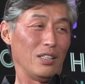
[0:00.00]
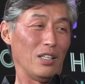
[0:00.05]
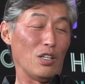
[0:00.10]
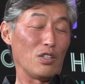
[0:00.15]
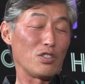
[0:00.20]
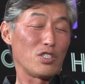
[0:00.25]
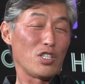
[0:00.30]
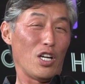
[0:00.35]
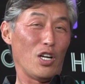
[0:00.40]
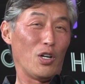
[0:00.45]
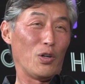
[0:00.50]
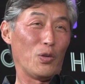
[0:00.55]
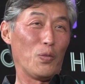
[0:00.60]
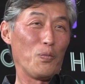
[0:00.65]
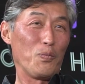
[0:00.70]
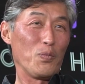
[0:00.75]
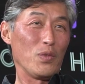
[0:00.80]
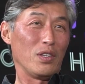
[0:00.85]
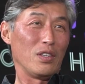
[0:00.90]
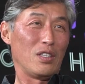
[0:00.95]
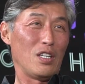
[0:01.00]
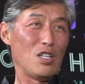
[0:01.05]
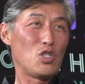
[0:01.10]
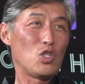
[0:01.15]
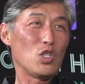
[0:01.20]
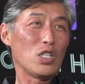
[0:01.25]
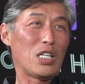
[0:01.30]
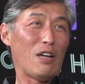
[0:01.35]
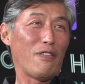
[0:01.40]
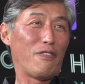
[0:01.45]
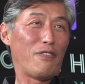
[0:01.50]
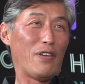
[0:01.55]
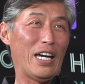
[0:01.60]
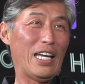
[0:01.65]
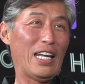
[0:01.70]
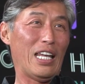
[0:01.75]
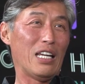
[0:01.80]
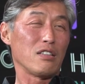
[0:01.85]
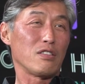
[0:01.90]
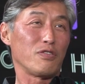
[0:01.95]
so didn't you get
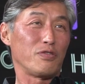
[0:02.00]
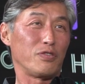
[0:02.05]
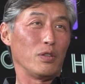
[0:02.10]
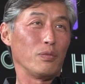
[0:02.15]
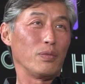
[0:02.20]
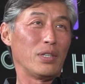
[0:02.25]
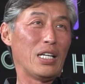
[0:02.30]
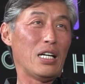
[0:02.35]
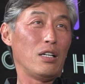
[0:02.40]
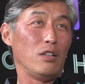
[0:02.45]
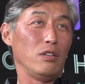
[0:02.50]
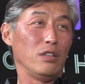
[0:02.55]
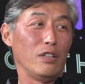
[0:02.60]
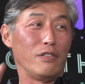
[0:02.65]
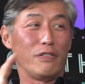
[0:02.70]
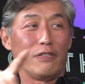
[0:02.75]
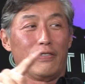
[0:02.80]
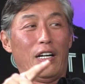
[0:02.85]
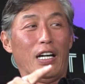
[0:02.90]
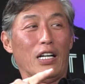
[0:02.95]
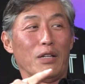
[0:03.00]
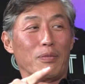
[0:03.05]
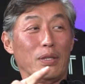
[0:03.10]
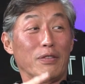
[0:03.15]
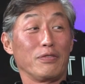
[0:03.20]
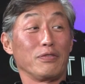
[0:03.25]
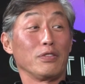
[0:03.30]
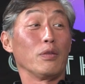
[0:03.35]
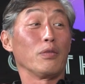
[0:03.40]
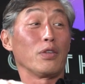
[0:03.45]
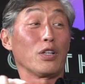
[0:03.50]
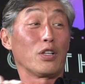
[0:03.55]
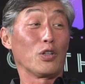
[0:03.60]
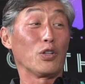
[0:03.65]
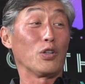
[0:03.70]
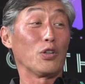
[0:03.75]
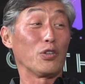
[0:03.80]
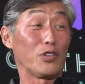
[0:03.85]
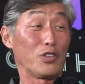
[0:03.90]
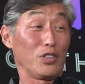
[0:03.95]
finance from not only Frank but from the
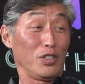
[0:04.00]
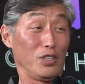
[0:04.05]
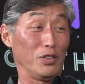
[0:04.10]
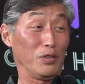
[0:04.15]
girls too,